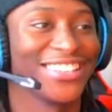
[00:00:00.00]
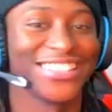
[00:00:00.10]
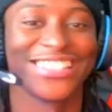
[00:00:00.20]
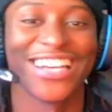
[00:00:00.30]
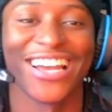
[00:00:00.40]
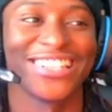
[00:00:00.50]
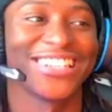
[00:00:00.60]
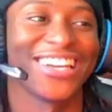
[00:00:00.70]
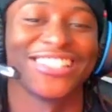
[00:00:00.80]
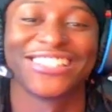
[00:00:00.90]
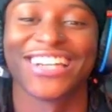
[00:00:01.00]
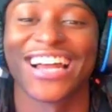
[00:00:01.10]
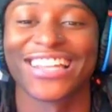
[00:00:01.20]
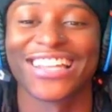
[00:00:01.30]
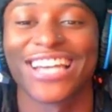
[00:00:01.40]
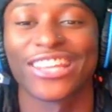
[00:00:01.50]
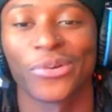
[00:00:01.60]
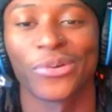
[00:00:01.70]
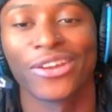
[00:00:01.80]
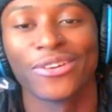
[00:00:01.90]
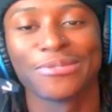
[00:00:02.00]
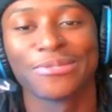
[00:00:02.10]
Chat, chat. Should I get a chat to rate you?